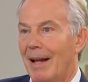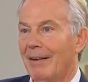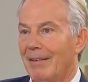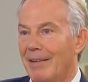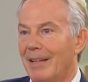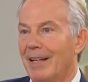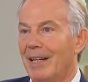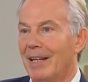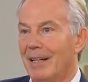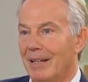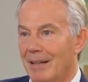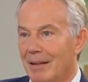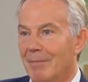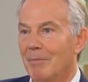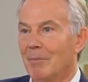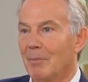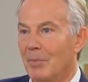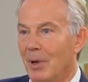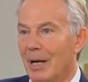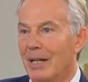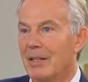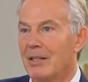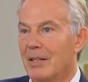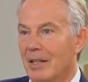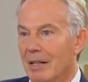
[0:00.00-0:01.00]

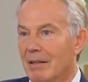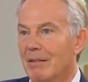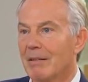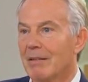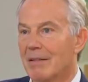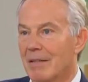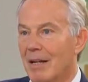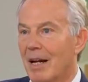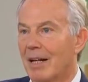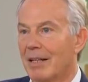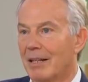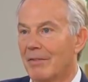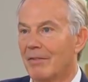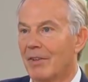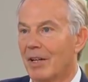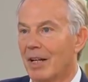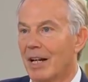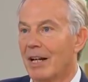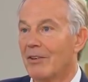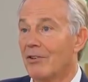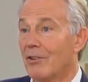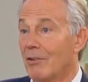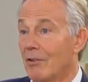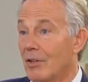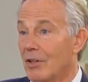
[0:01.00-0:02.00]
anti-Brexit side of the
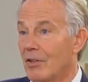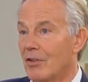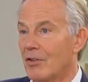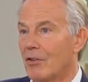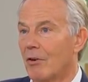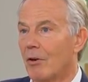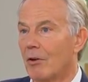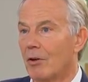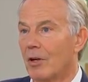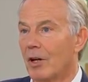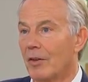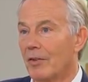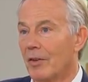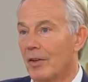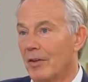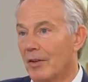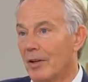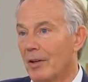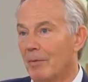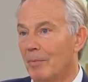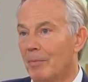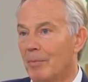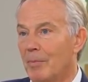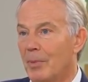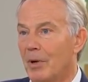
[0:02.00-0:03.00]
ledger is stronger than
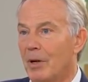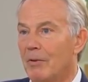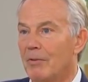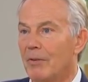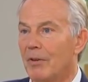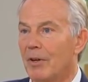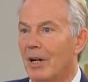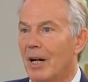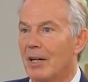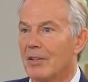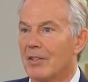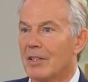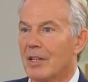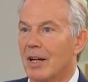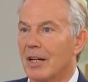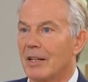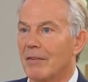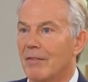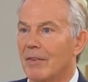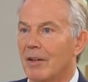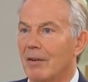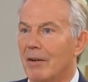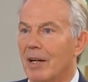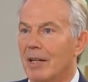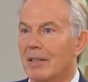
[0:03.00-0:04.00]
the pro-Farage side of the